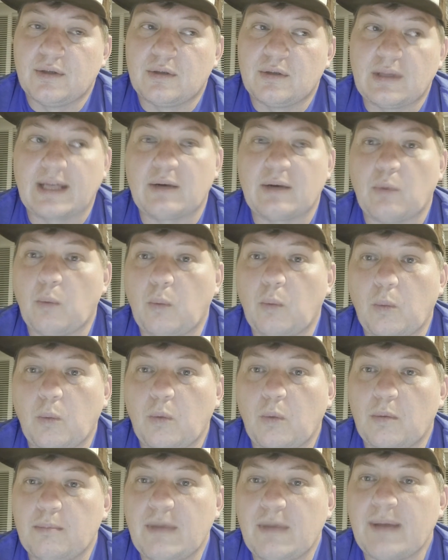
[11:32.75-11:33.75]
Like
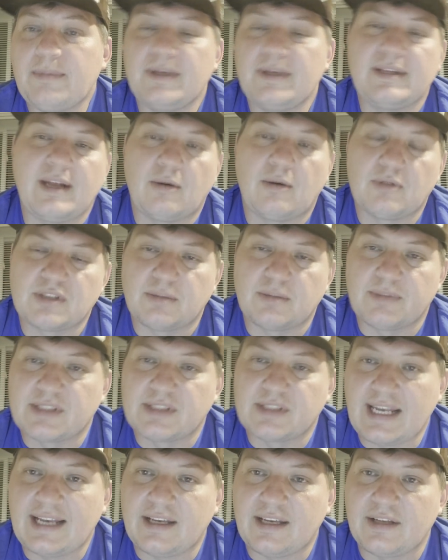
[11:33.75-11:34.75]
maybe there was a
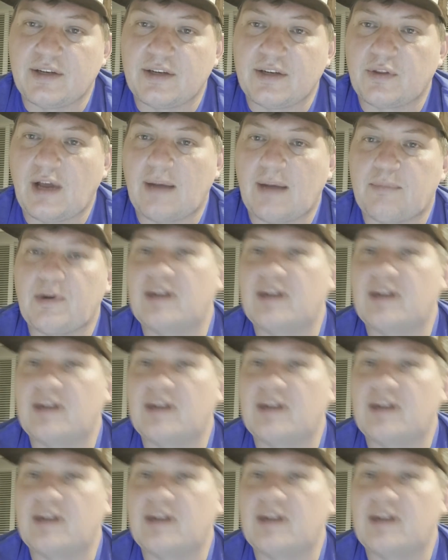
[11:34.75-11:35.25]
mistake in your thought